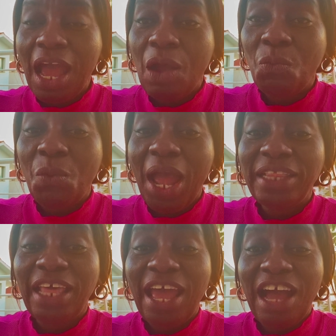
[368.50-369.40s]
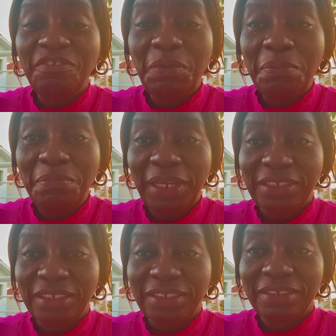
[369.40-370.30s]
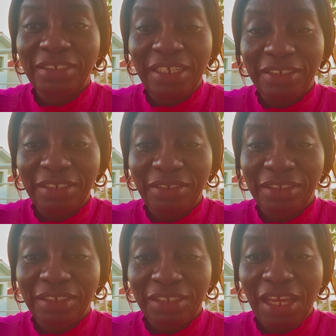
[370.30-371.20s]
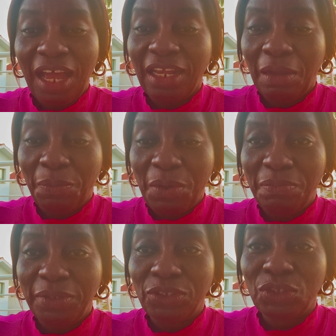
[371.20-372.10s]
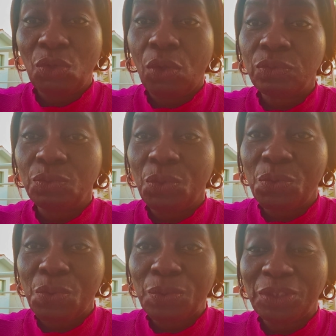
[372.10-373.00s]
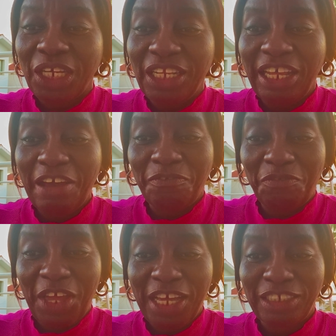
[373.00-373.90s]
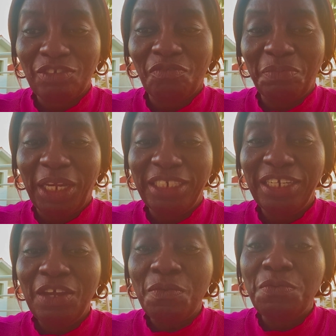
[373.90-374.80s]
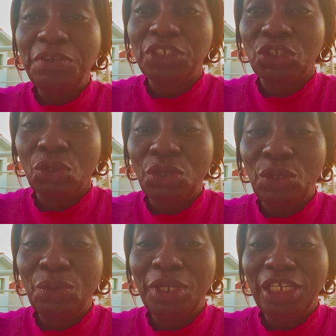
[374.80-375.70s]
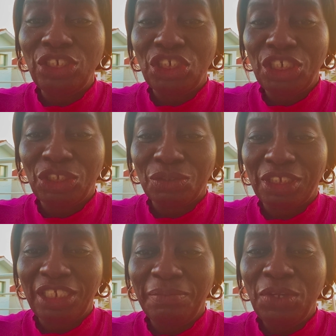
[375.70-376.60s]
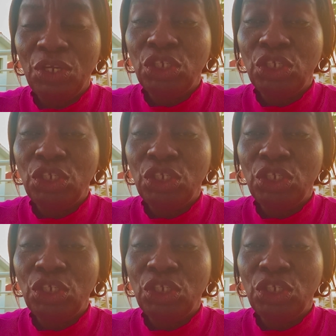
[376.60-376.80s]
And where there have been missed seasons and appointments, God who rules in the affairs of men will restore you in Jesus' name.